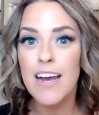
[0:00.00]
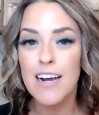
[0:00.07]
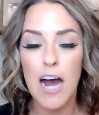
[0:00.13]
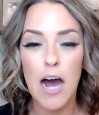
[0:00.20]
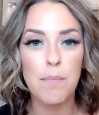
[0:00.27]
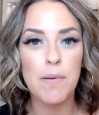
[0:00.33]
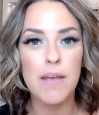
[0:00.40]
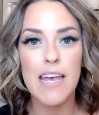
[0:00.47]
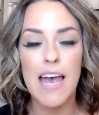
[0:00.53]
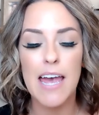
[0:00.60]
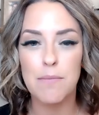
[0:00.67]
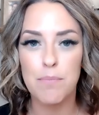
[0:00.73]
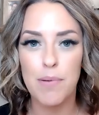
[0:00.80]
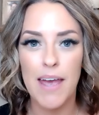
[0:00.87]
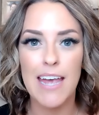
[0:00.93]
copy
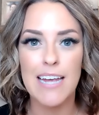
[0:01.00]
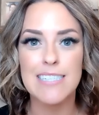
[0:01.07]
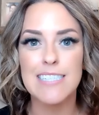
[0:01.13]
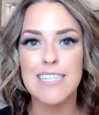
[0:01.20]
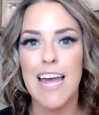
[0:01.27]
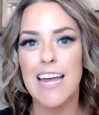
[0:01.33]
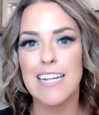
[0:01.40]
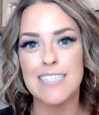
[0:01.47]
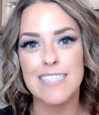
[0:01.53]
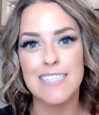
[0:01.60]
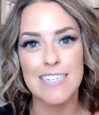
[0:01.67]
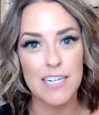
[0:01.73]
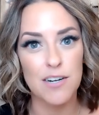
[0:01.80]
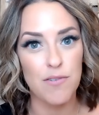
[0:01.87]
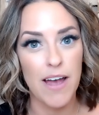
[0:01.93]
and paste and
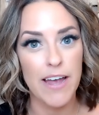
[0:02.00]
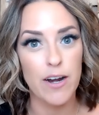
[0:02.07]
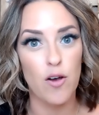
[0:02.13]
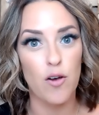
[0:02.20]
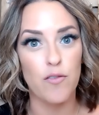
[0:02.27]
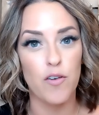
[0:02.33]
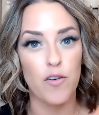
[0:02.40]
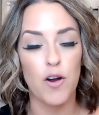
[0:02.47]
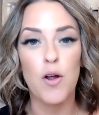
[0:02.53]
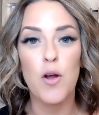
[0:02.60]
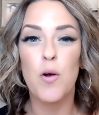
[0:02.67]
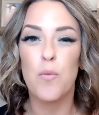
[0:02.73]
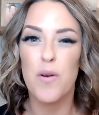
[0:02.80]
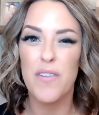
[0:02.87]
send it right over